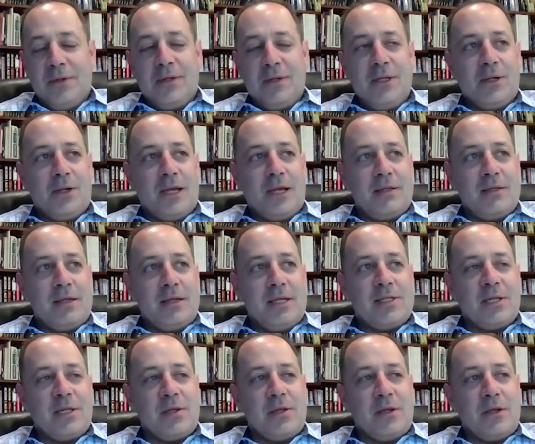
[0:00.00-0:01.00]
Are
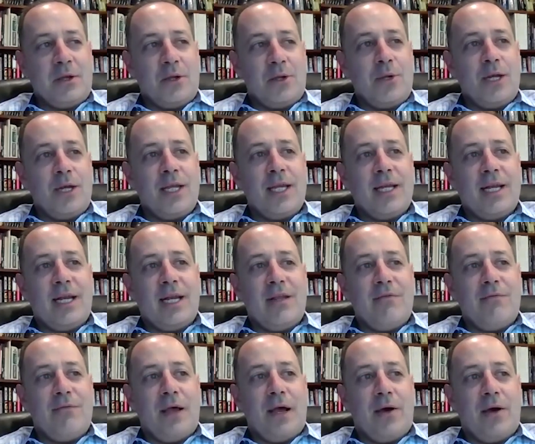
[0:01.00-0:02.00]
you going to get any
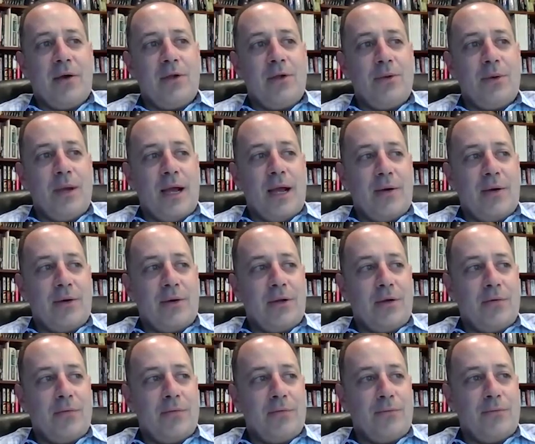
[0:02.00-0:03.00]
value out
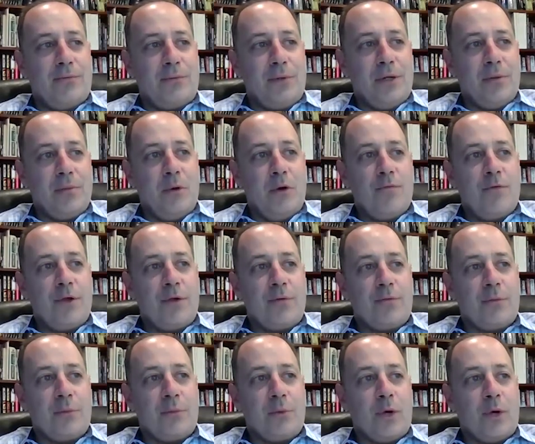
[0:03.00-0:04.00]
of moving
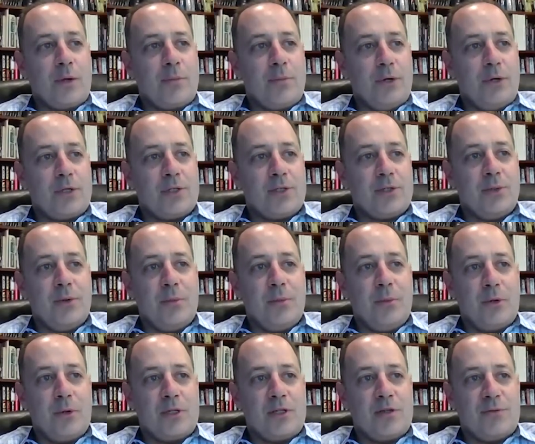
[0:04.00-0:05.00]
from QuickBooks to a
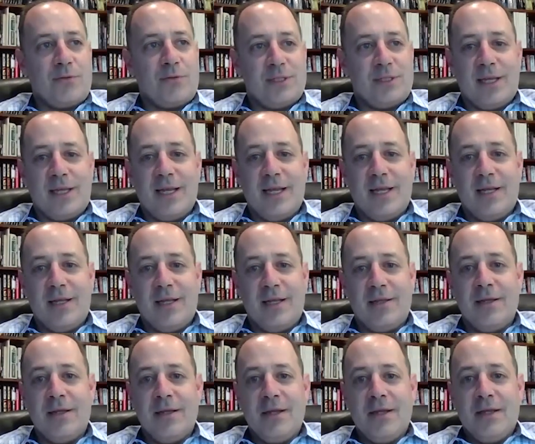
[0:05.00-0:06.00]
more
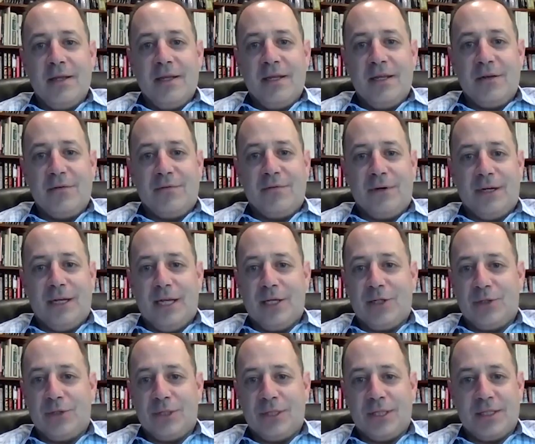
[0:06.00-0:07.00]
sophisticated
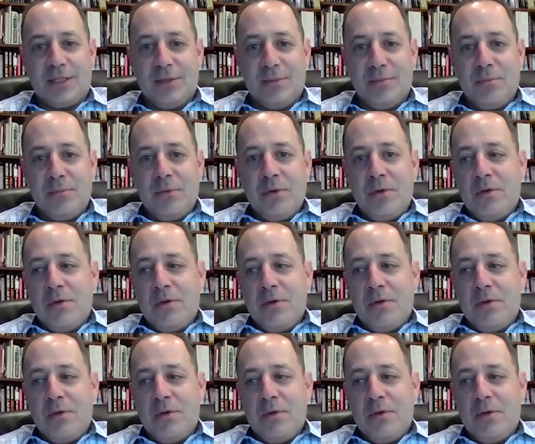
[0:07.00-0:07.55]
financial system?